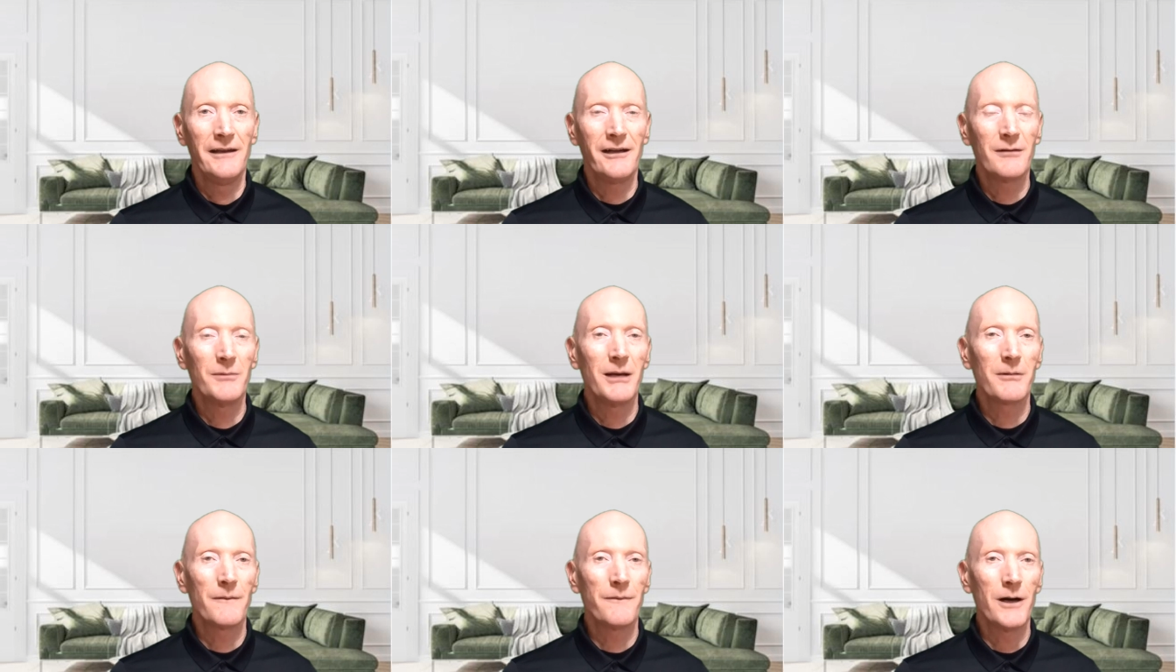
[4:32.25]
they're going to
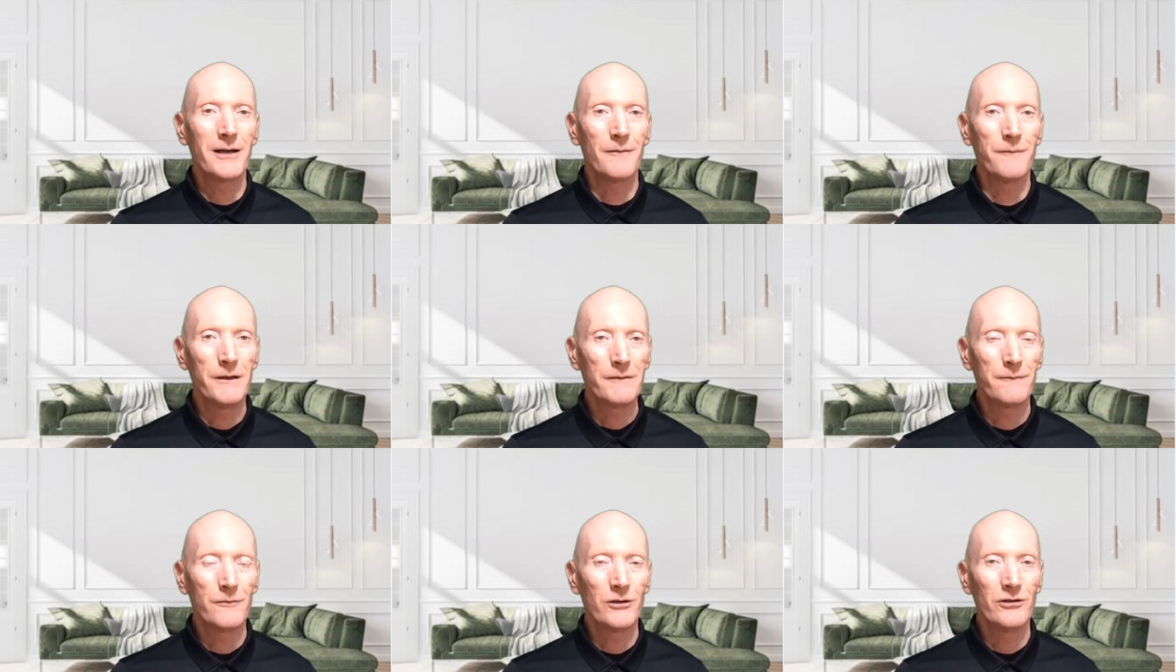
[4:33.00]
be able to find a
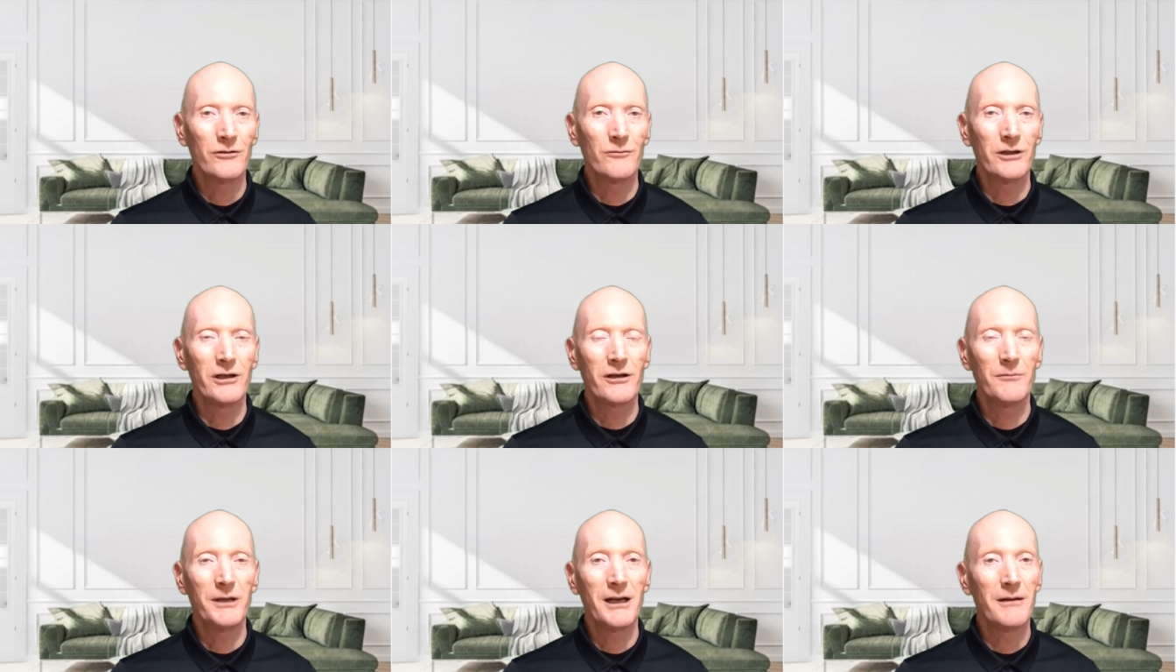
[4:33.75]
fit for you, where they're
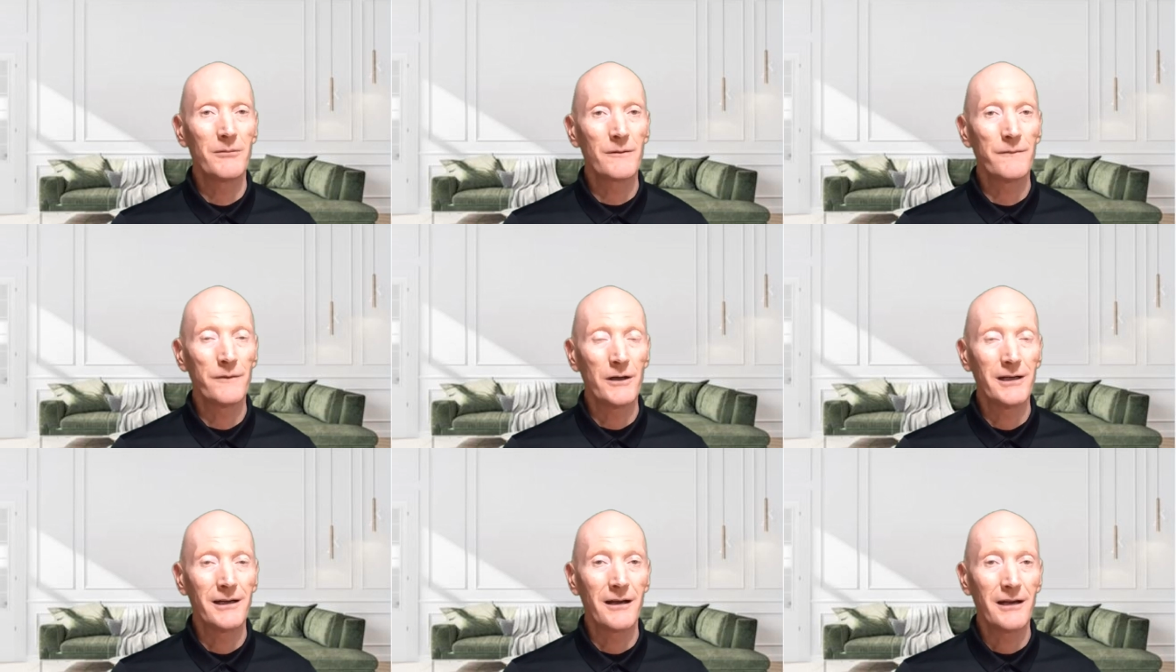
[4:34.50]
going to be able to
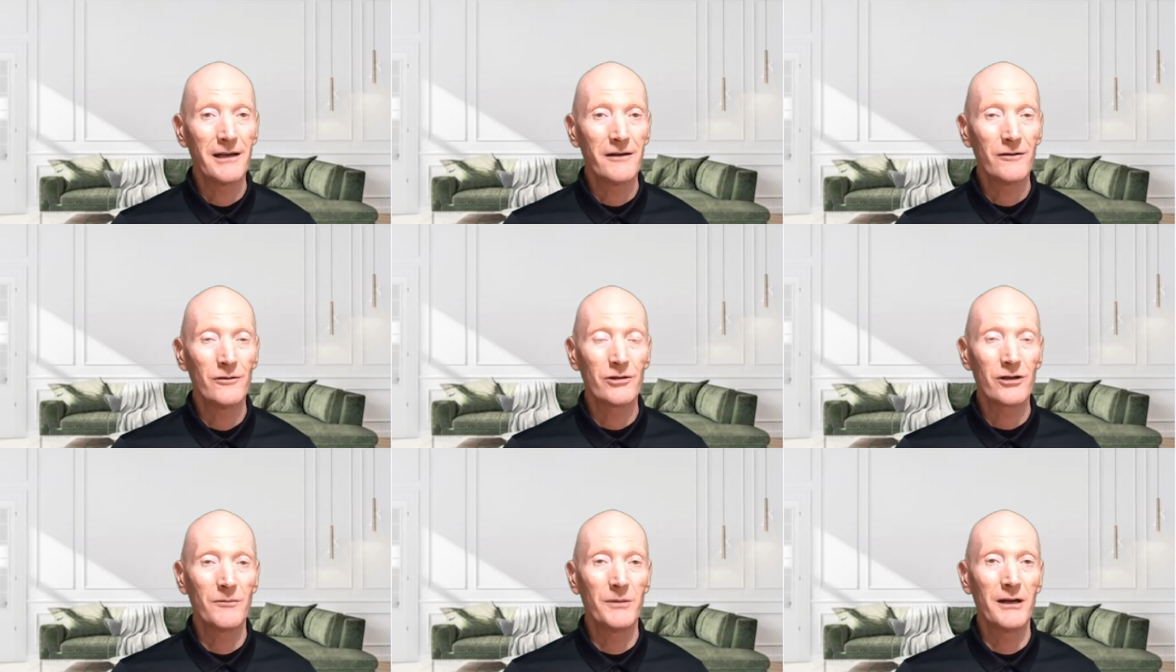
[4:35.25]
find a lender
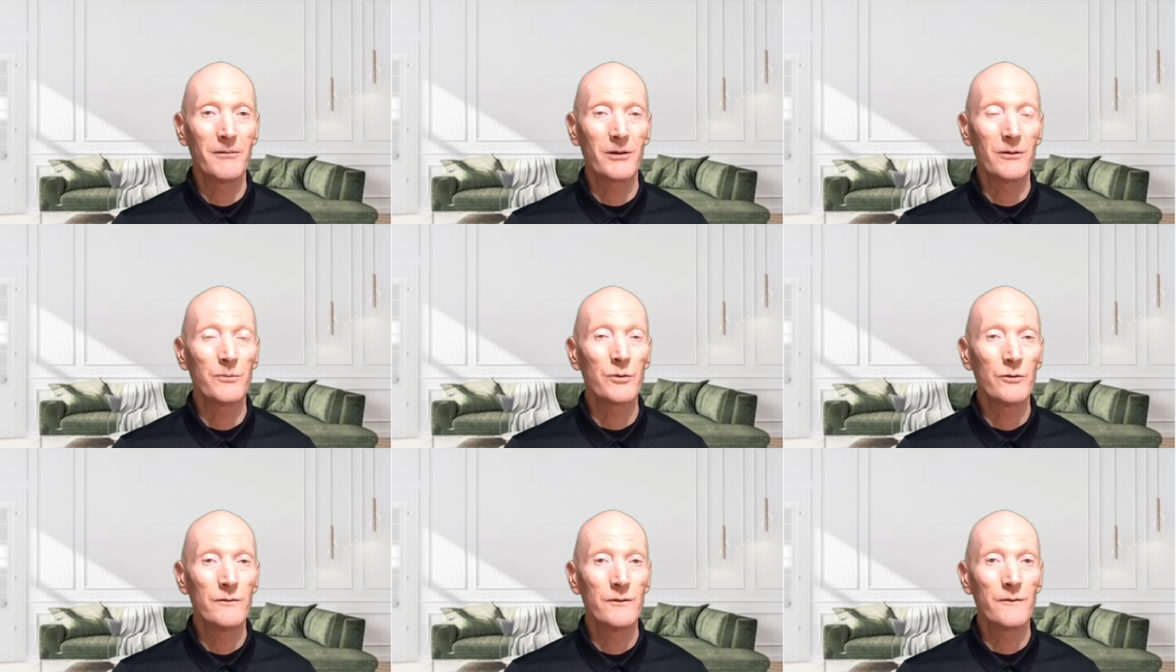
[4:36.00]
who's going to be able to
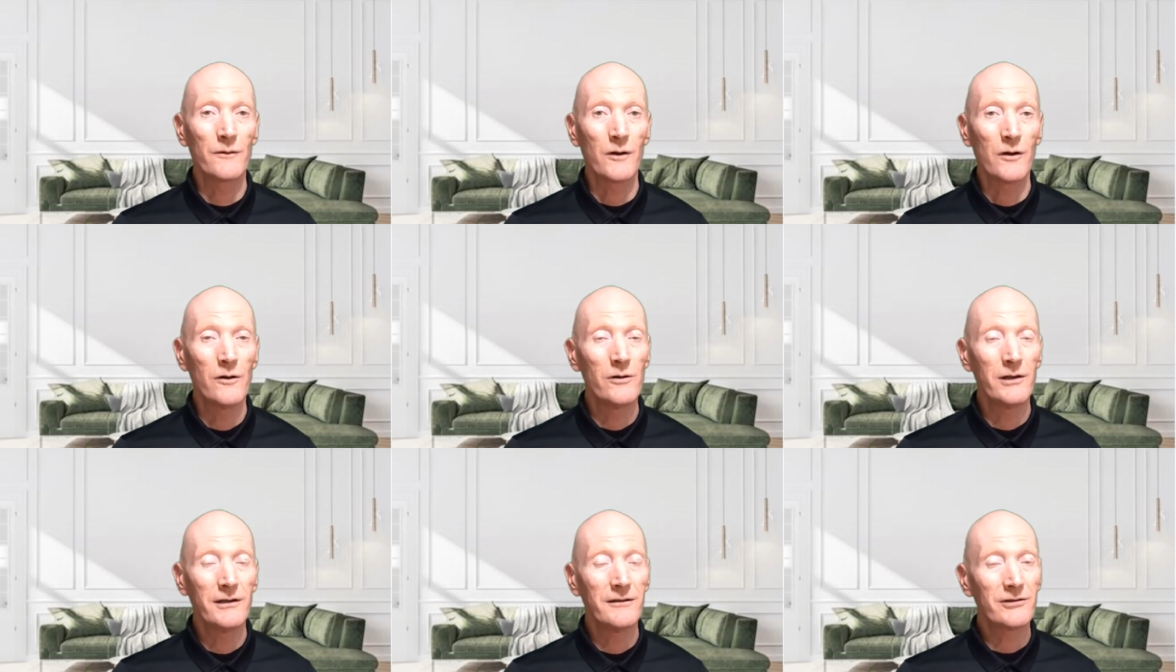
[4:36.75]
approve you for a
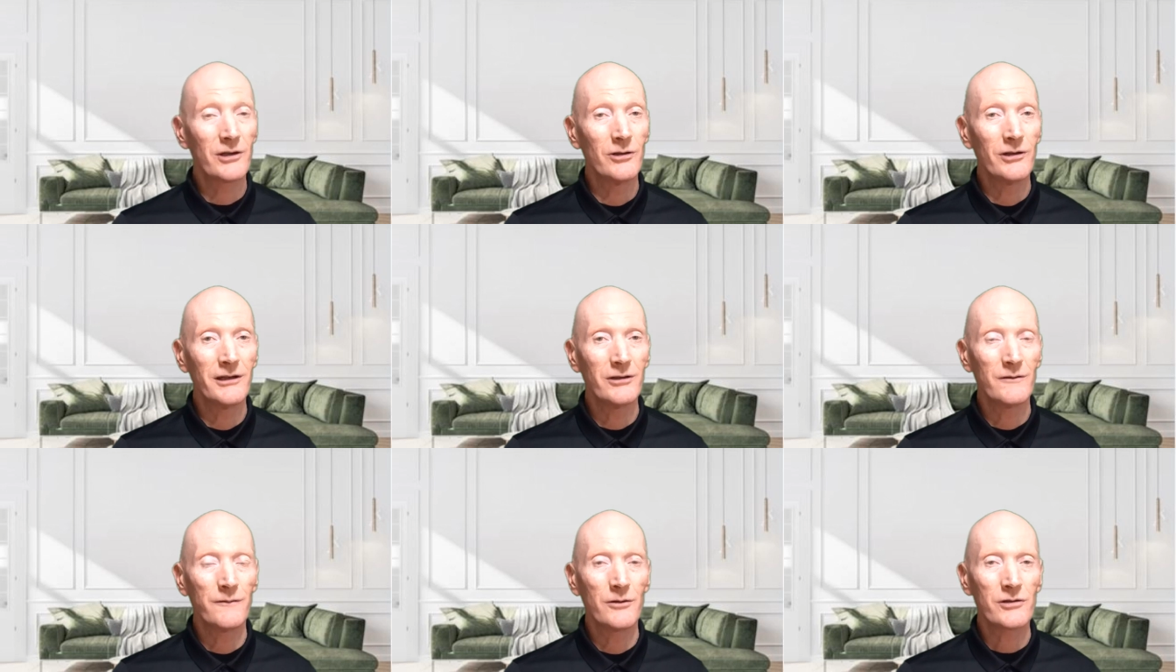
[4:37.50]
loan, so you can
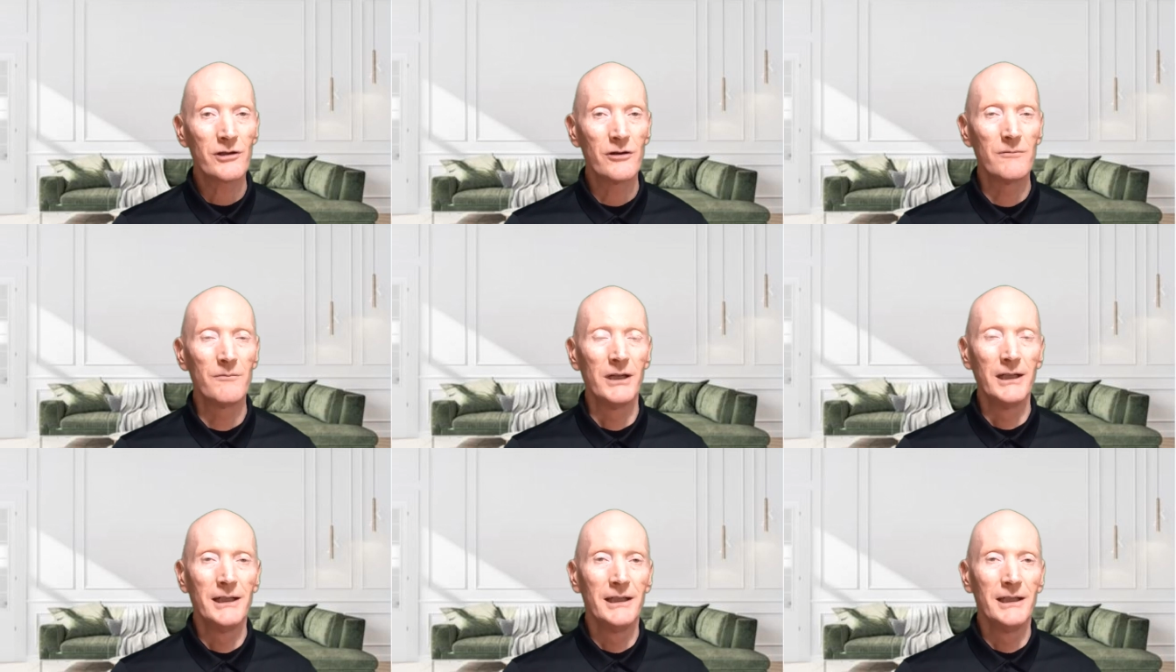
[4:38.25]
get your first home.